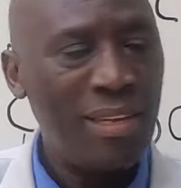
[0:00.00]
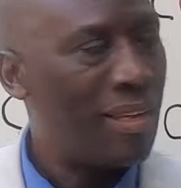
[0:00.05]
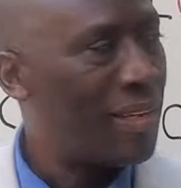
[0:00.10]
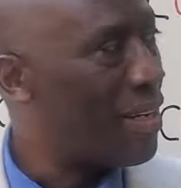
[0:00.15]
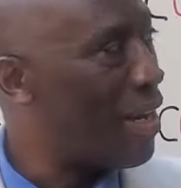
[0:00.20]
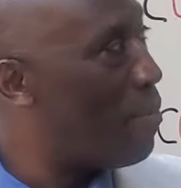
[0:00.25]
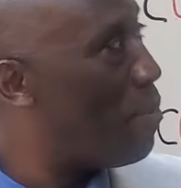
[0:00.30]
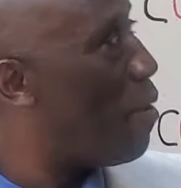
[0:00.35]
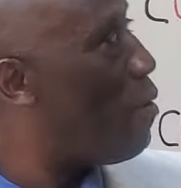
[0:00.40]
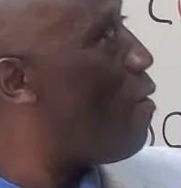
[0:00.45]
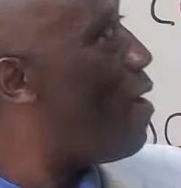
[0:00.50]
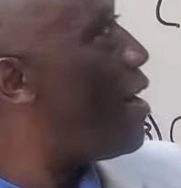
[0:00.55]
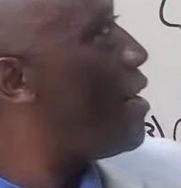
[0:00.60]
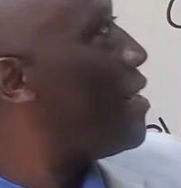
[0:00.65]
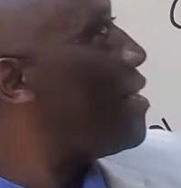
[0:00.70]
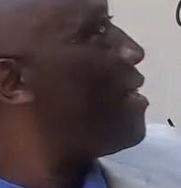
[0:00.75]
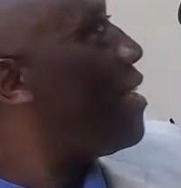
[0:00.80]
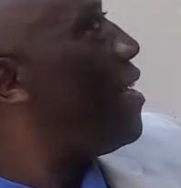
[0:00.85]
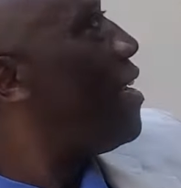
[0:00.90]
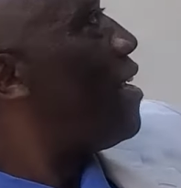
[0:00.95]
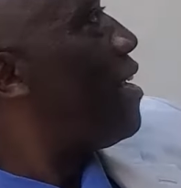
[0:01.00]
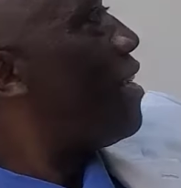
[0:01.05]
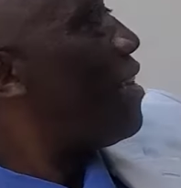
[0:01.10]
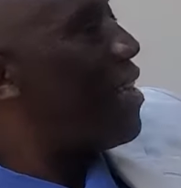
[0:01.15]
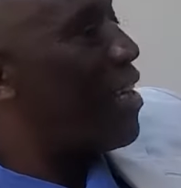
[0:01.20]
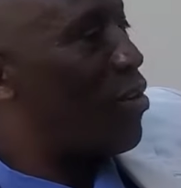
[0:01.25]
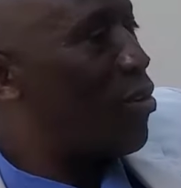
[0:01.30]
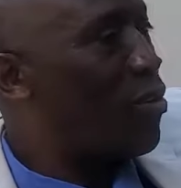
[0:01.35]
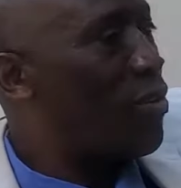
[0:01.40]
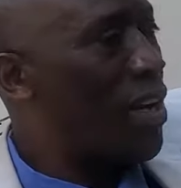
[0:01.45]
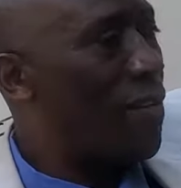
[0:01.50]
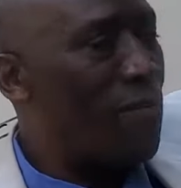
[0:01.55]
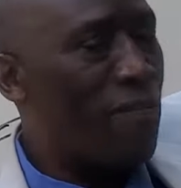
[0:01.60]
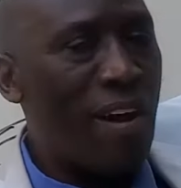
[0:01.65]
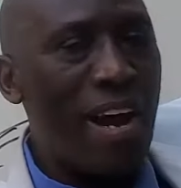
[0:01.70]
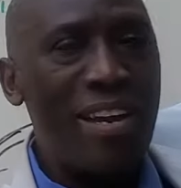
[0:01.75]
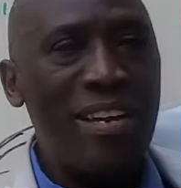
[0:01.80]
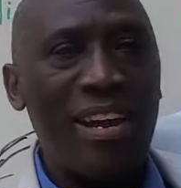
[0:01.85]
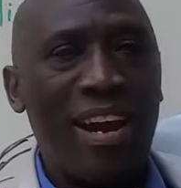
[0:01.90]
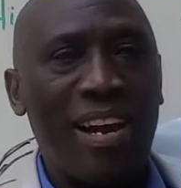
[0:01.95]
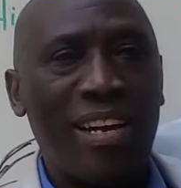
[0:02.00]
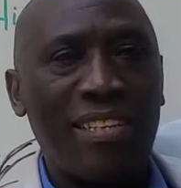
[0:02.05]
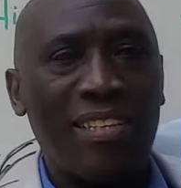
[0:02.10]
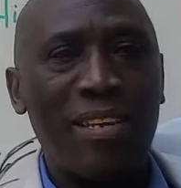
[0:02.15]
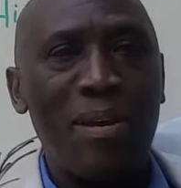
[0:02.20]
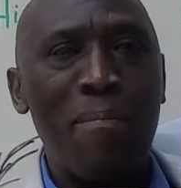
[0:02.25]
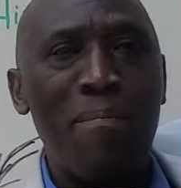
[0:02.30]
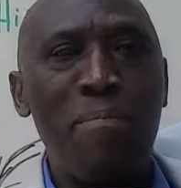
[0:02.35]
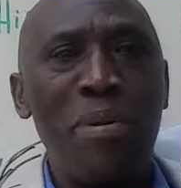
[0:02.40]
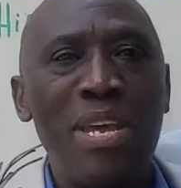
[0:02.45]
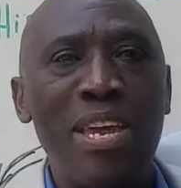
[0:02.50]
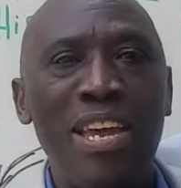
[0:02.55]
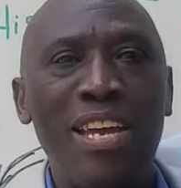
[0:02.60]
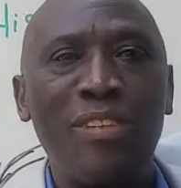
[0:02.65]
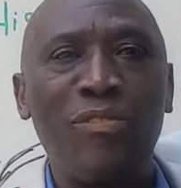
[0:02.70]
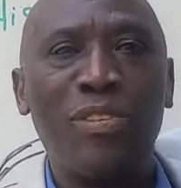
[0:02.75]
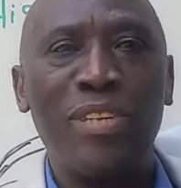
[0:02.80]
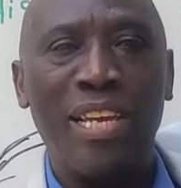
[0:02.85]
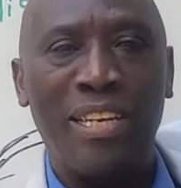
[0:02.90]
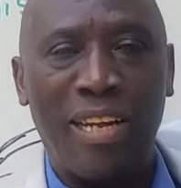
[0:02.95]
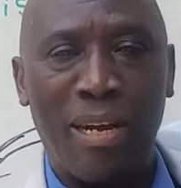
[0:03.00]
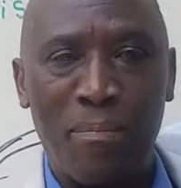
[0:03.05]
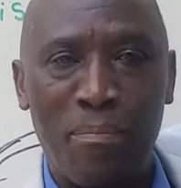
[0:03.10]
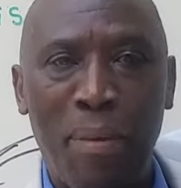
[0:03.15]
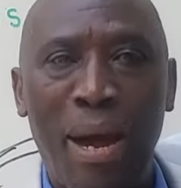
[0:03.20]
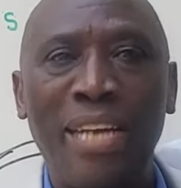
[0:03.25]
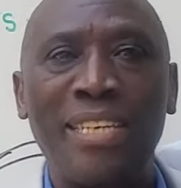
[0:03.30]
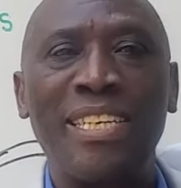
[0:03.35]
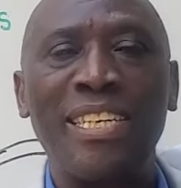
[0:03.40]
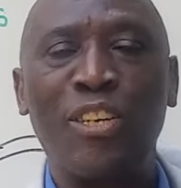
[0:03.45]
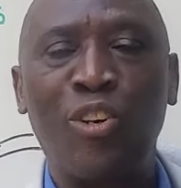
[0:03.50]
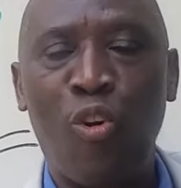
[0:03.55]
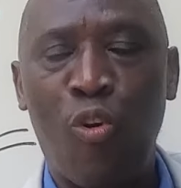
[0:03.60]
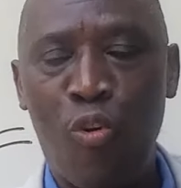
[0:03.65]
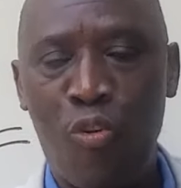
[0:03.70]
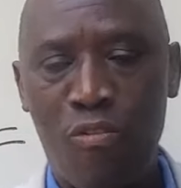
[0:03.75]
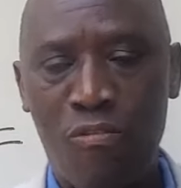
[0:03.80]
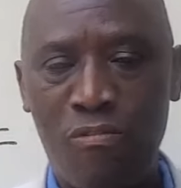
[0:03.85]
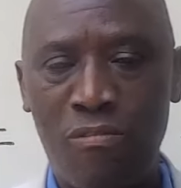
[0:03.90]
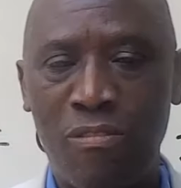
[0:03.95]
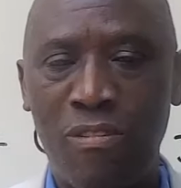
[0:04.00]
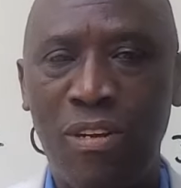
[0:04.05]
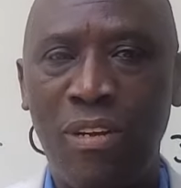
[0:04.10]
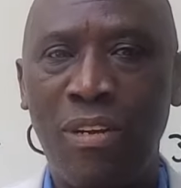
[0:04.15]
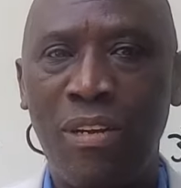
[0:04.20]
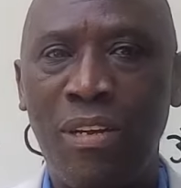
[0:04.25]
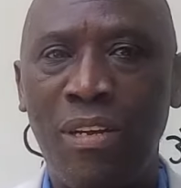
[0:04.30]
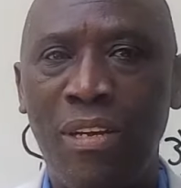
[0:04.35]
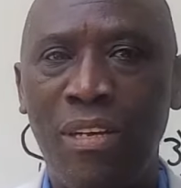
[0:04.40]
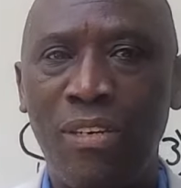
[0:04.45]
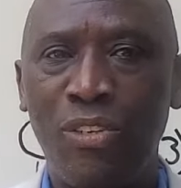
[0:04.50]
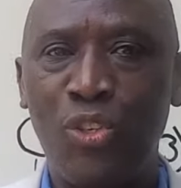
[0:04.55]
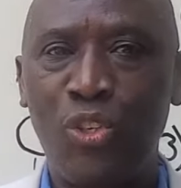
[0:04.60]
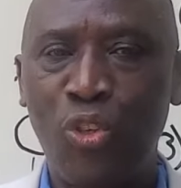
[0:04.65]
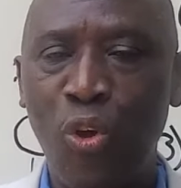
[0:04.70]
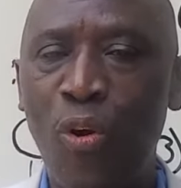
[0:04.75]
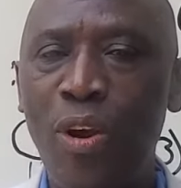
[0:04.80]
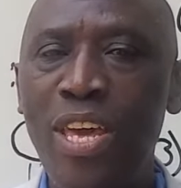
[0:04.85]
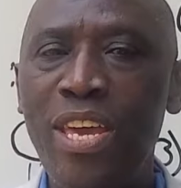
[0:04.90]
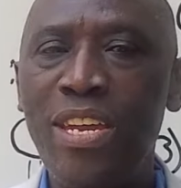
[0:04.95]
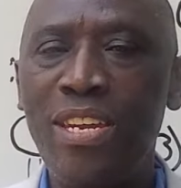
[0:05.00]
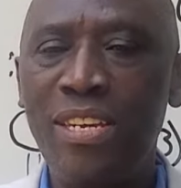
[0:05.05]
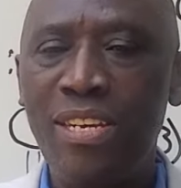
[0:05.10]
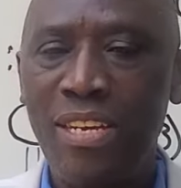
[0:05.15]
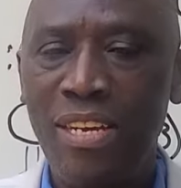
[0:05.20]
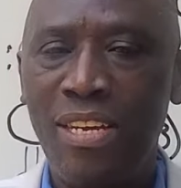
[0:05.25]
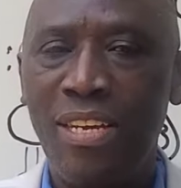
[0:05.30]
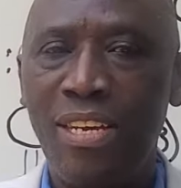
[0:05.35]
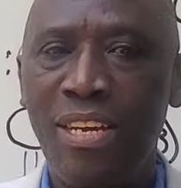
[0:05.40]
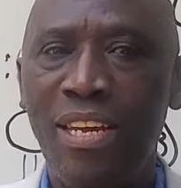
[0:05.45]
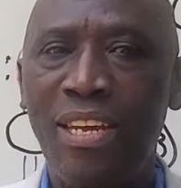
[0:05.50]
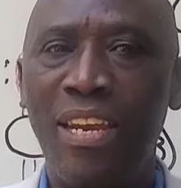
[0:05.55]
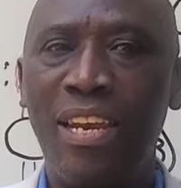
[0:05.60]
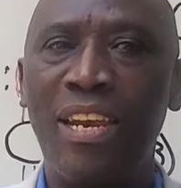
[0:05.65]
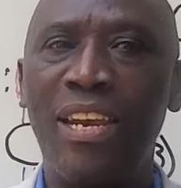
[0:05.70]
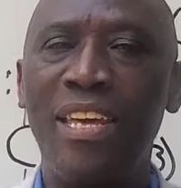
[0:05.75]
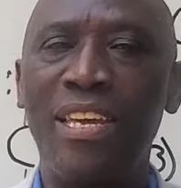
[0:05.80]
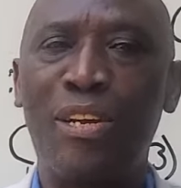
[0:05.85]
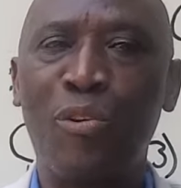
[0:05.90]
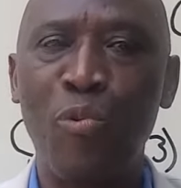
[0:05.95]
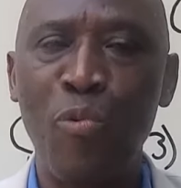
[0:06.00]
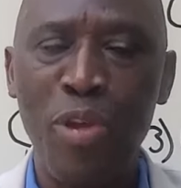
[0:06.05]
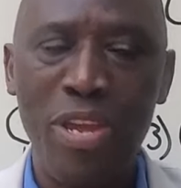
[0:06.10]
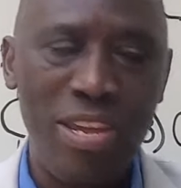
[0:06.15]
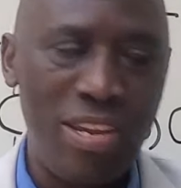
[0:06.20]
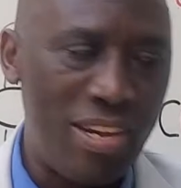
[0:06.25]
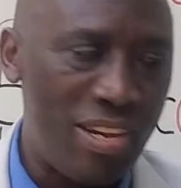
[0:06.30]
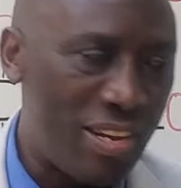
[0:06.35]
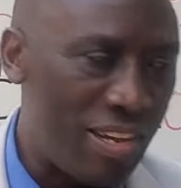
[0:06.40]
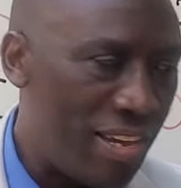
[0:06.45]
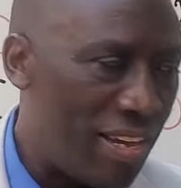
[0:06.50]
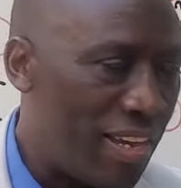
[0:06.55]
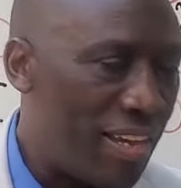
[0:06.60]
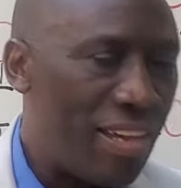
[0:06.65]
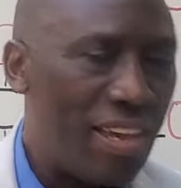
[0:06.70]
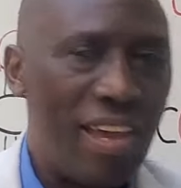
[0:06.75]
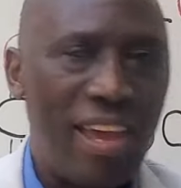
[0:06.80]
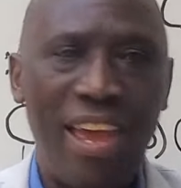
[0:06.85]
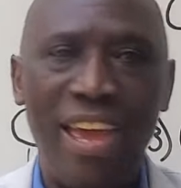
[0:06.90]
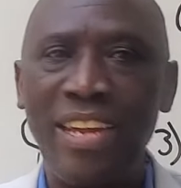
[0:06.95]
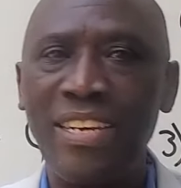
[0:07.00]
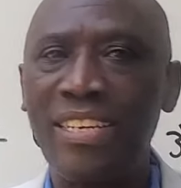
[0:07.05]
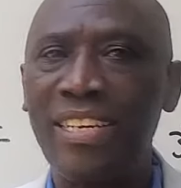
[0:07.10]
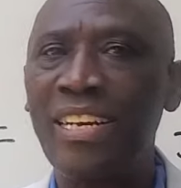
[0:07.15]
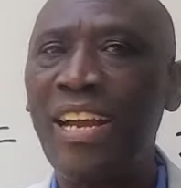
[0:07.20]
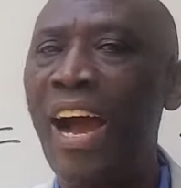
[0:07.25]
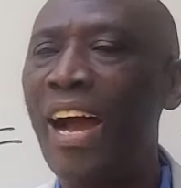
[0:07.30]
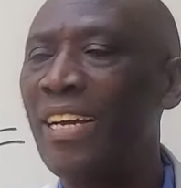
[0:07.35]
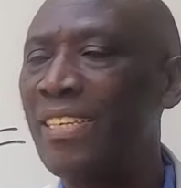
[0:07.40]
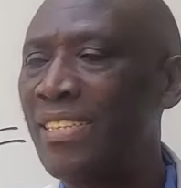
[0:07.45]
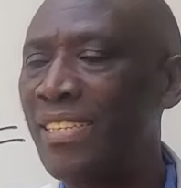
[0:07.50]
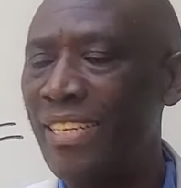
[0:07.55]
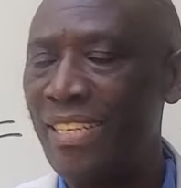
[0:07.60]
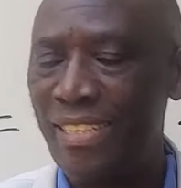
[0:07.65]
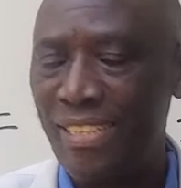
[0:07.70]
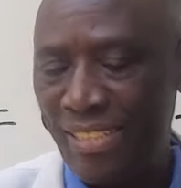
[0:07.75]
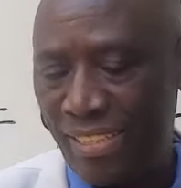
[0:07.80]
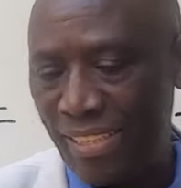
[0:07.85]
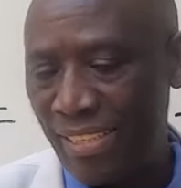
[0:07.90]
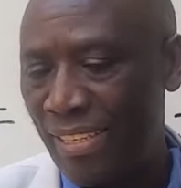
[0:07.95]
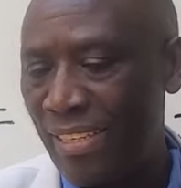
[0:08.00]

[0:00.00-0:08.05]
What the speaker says: Number one, the coronavirus behaves like a particle, solid, liquid, and gases.